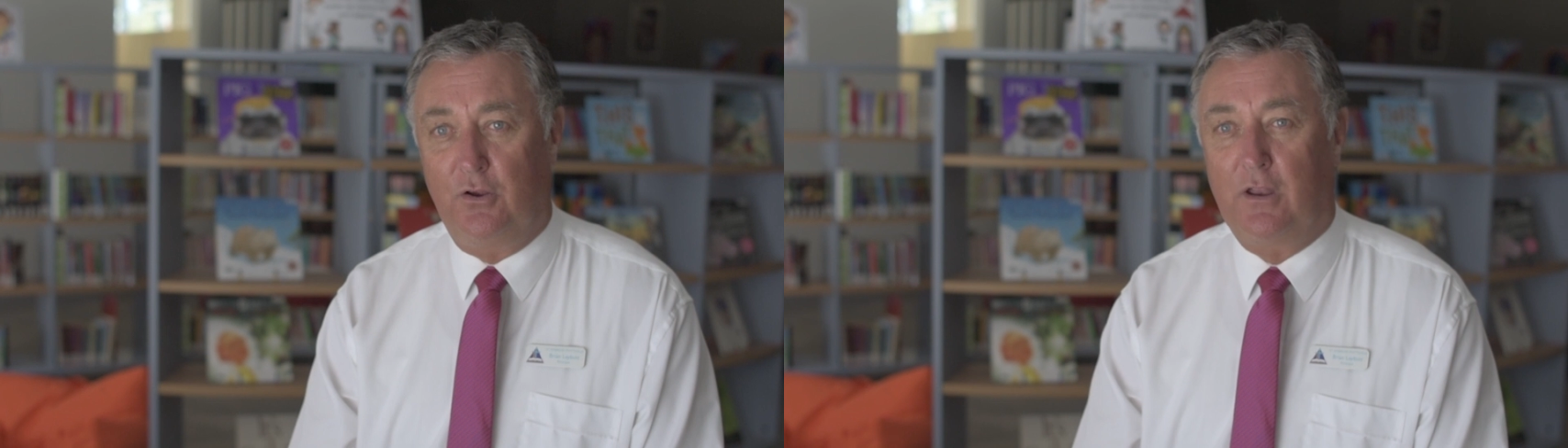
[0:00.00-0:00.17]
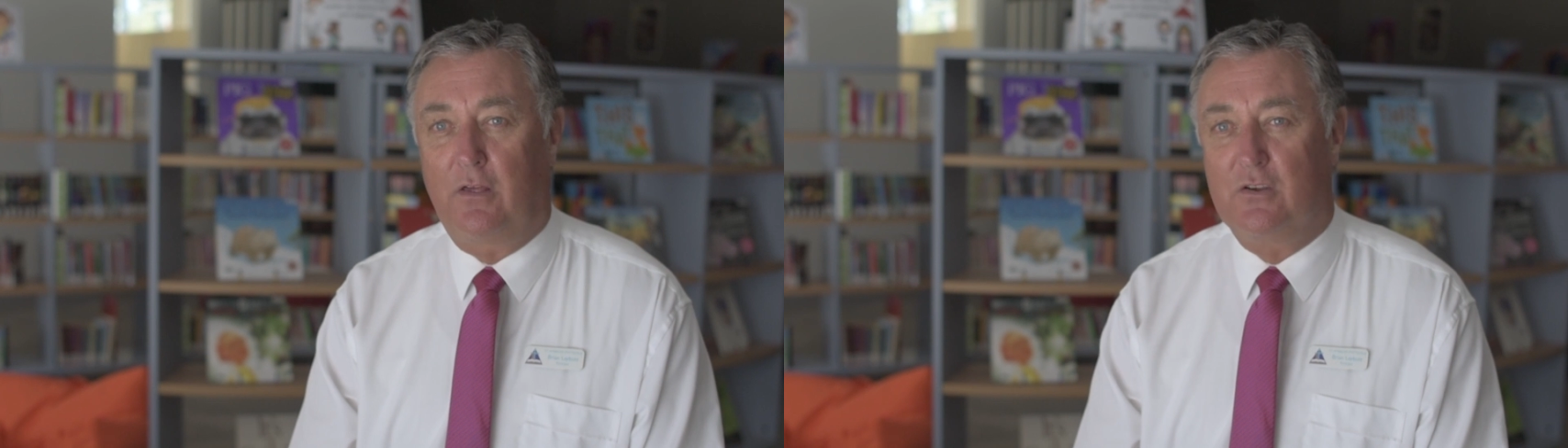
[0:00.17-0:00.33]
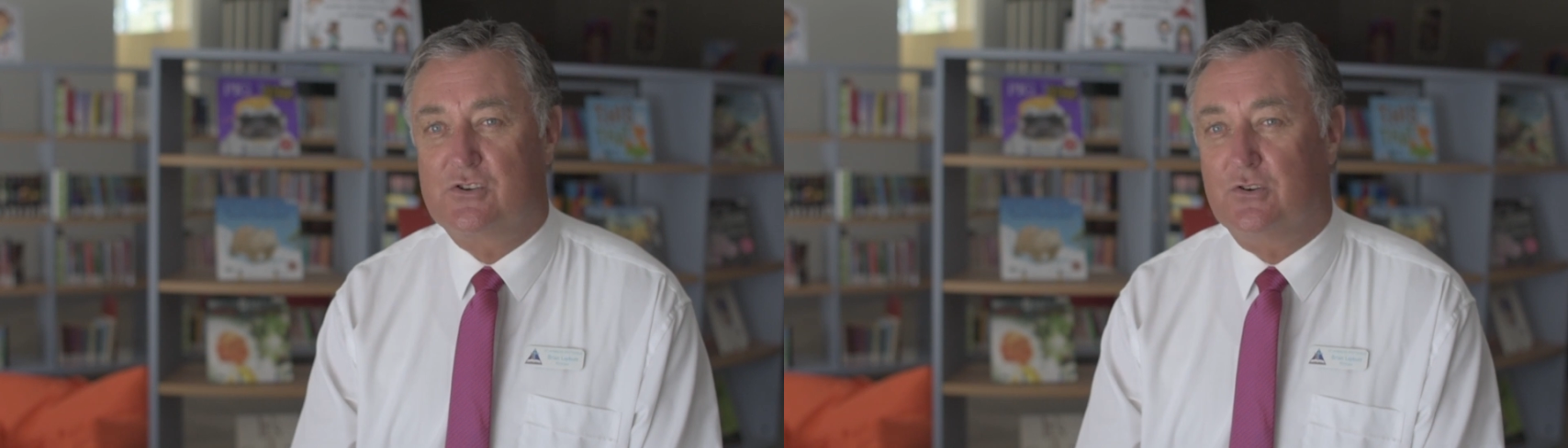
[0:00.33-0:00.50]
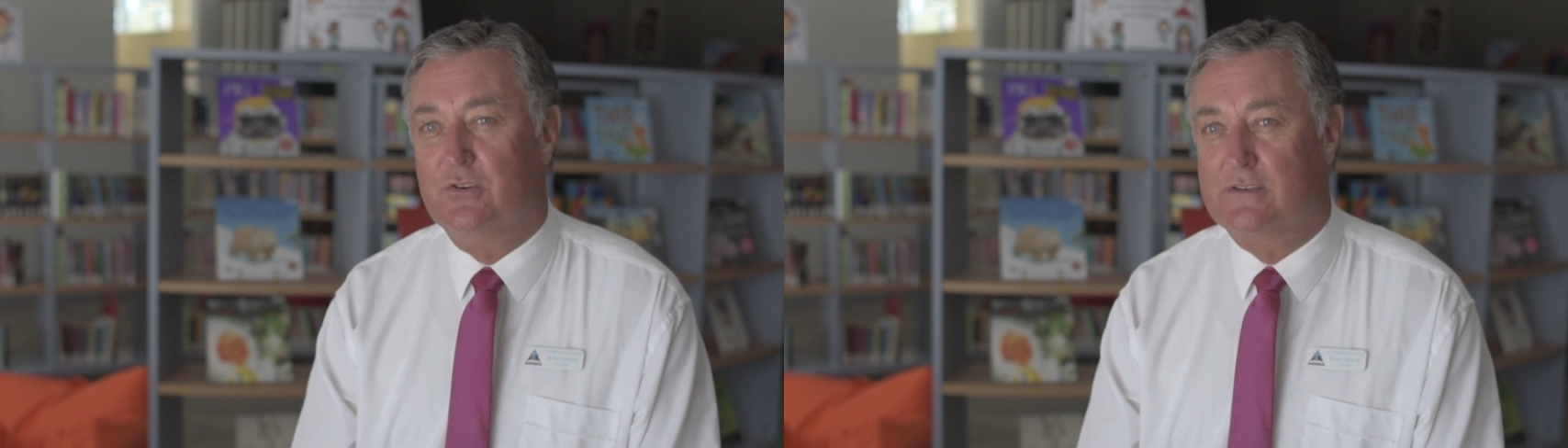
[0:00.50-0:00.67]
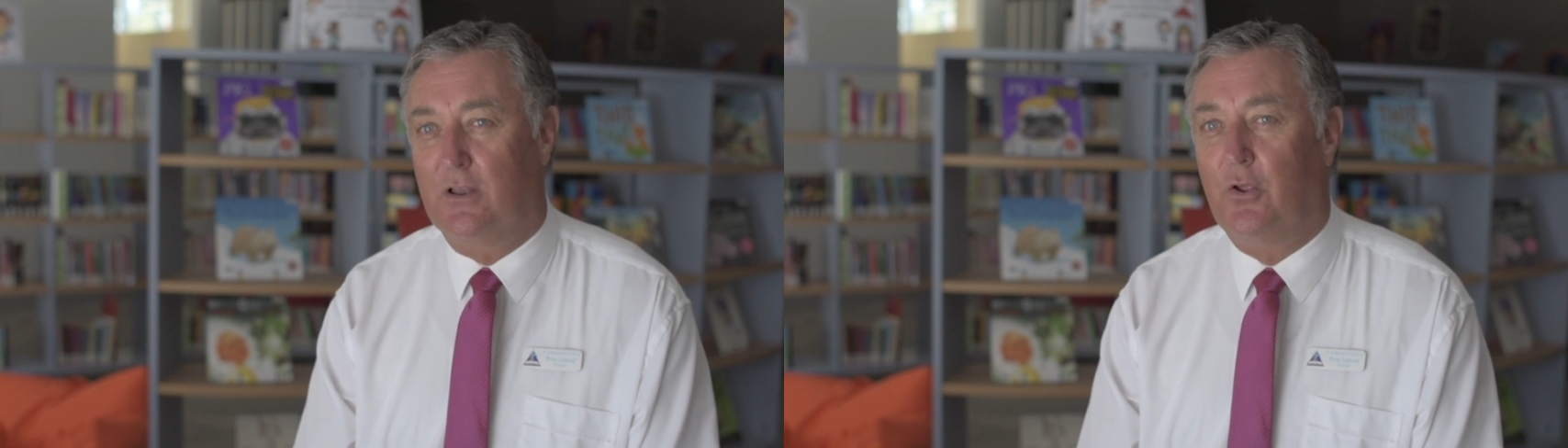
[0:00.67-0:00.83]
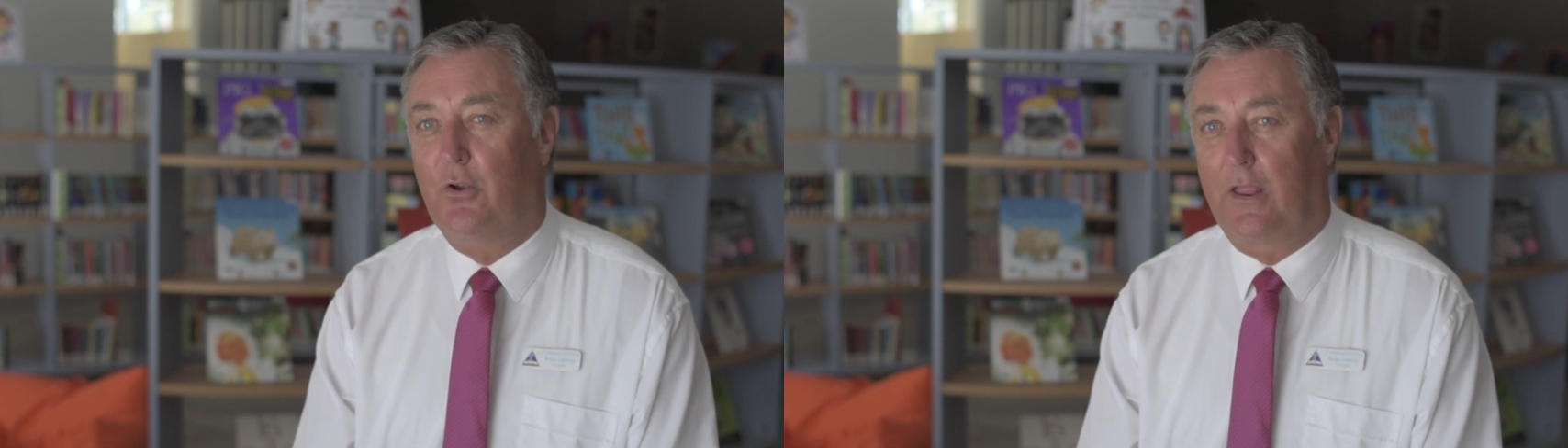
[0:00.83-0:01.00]
know the students
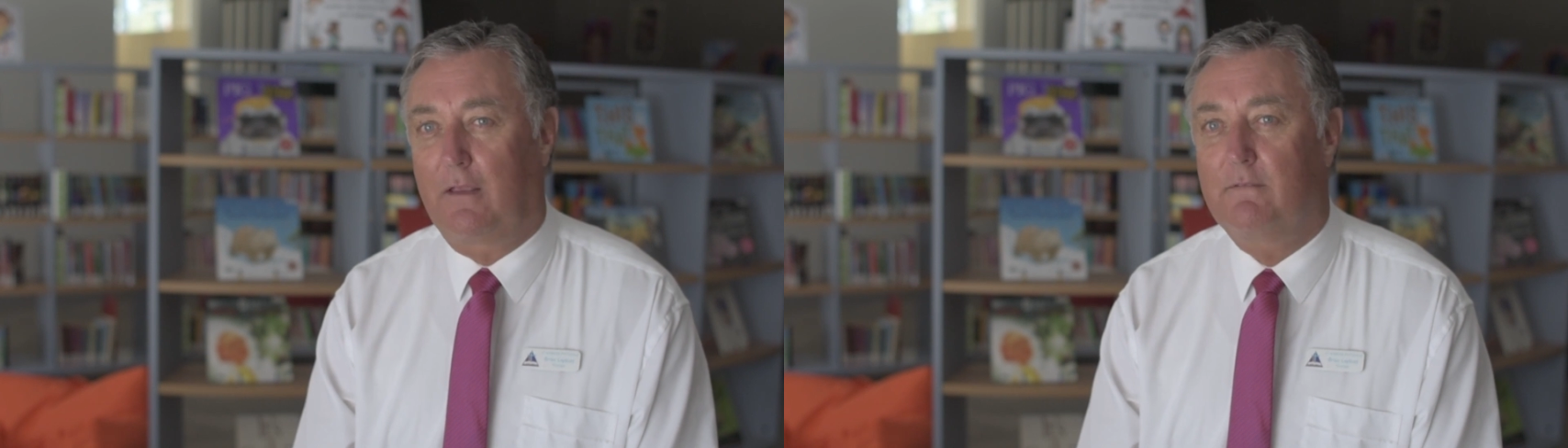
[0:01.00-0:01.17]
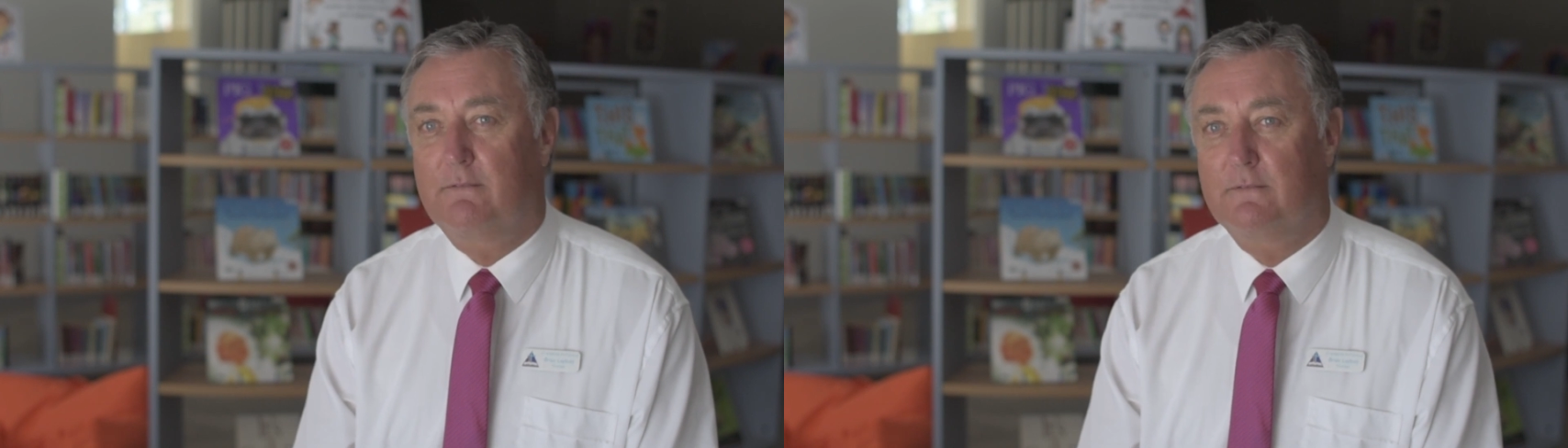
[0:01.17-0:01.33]
are learning.